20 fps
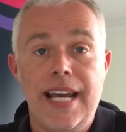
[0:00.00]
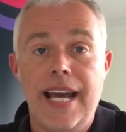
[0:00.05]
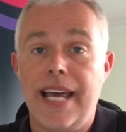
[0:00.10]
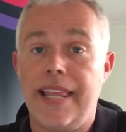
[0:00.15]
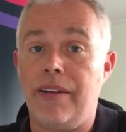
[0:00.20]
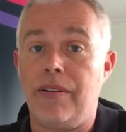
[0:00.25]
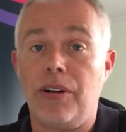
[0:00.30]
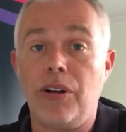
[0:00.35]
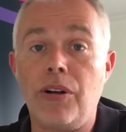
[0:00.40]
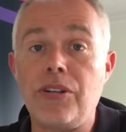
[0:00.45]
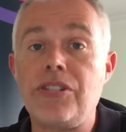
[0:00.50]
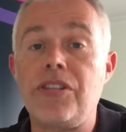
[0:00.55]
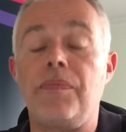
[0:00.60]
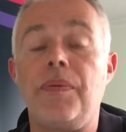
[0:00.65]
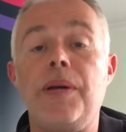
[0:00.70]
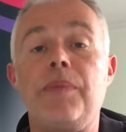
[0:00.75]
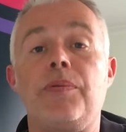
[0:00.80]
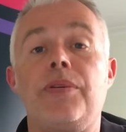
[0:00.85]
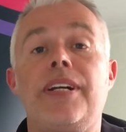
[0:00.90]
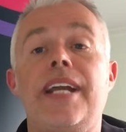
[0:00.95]
and there are lots of
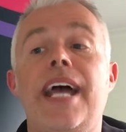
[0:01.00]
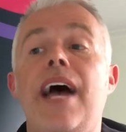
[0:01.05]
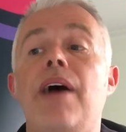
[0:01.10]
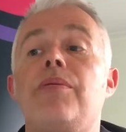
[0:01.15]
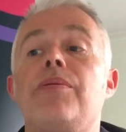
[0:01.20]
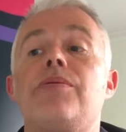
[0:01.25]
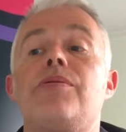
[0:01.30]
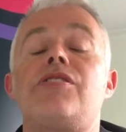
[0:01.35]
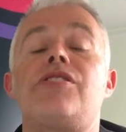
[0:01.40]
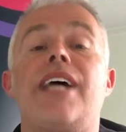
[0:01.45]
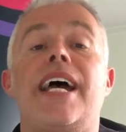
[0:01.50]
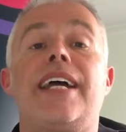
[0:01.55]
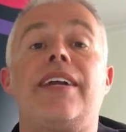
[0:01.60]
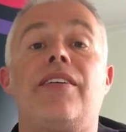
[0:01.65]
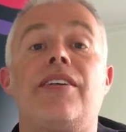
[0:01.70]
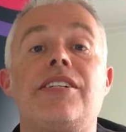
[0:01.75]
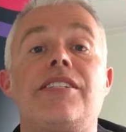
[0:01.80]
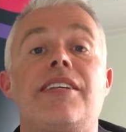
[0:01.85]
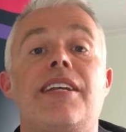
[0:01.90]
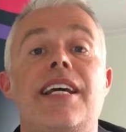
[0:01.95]
people now who are sat in
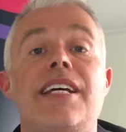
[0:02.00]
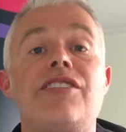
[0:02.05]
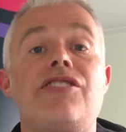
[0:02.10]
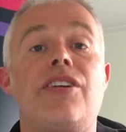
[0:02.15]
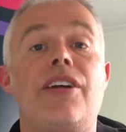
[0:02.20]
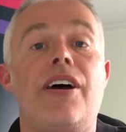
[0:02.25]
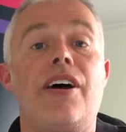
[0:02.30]
isolation